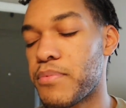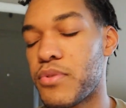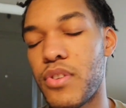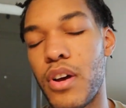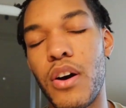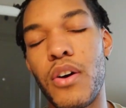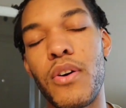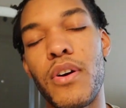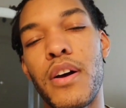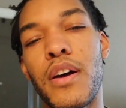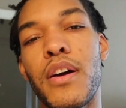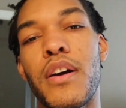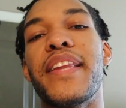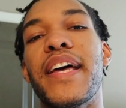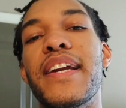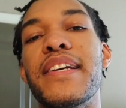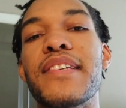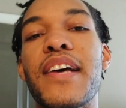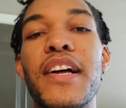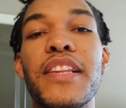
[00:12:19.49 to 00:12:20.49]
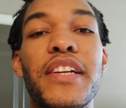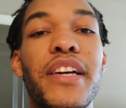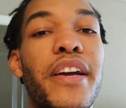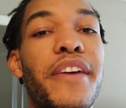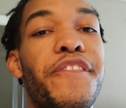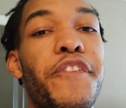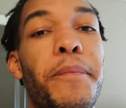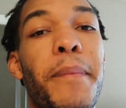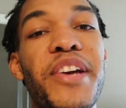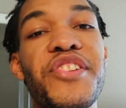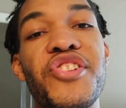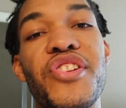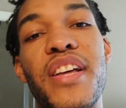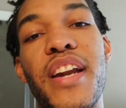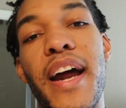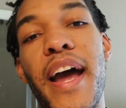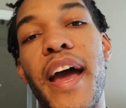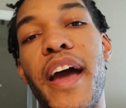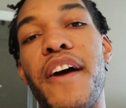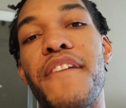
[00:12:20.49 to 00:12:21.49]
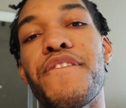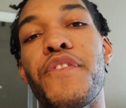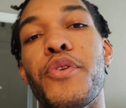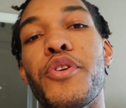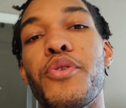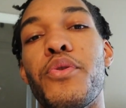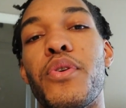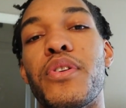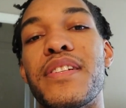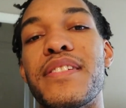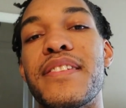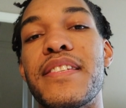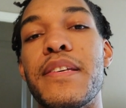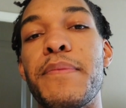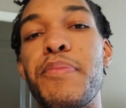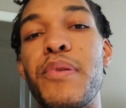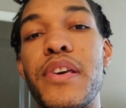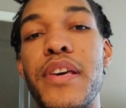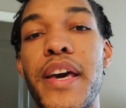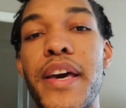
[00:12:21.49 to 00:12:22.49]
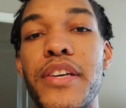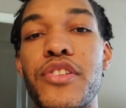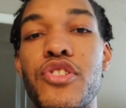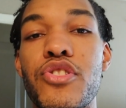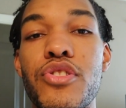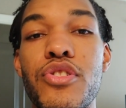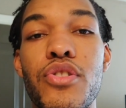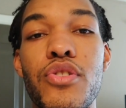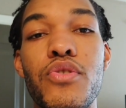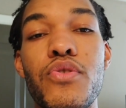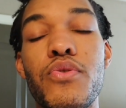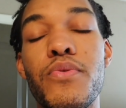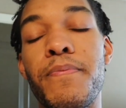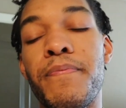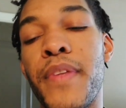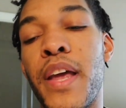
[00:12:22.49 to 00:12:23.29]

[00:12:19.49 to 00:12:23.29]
So that is all of the information that I have for you on the CPX-2.